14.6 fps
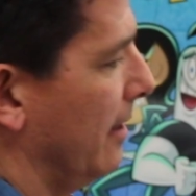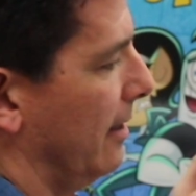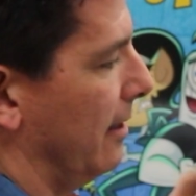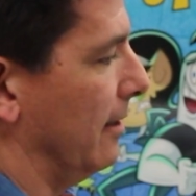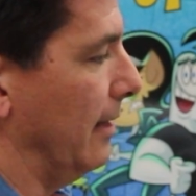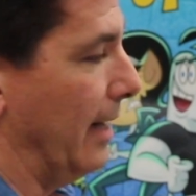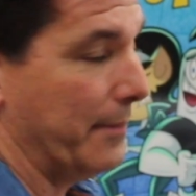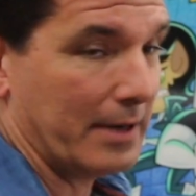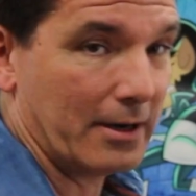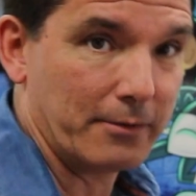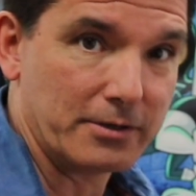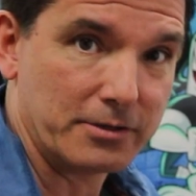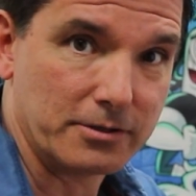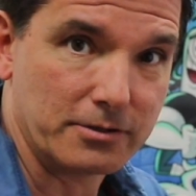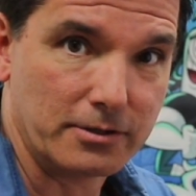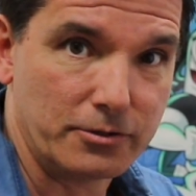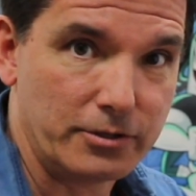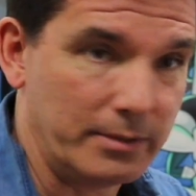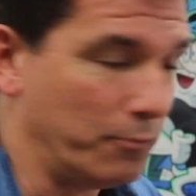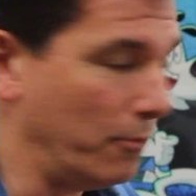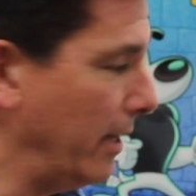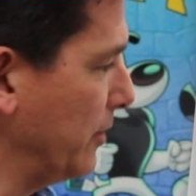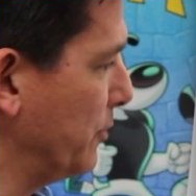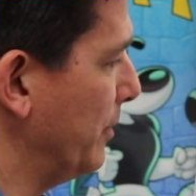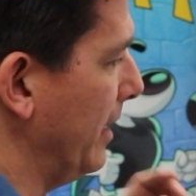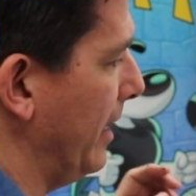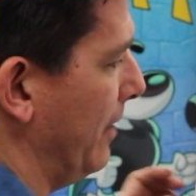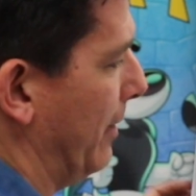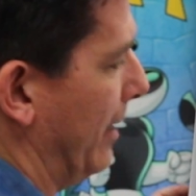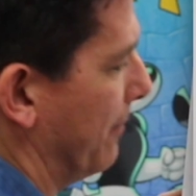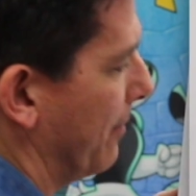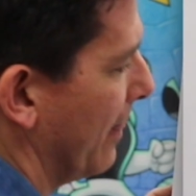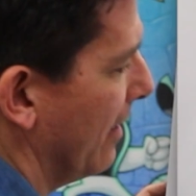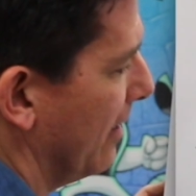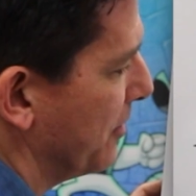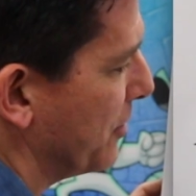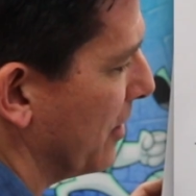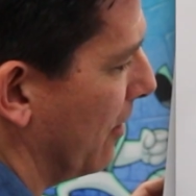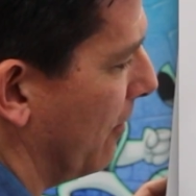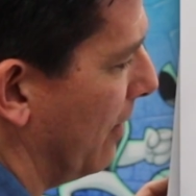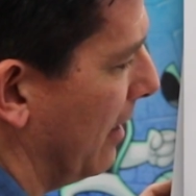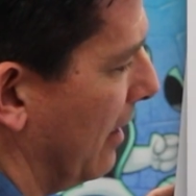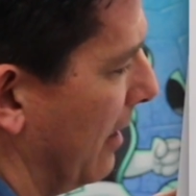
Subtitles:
I'm not rich, it's a cheap watch. But anyway, so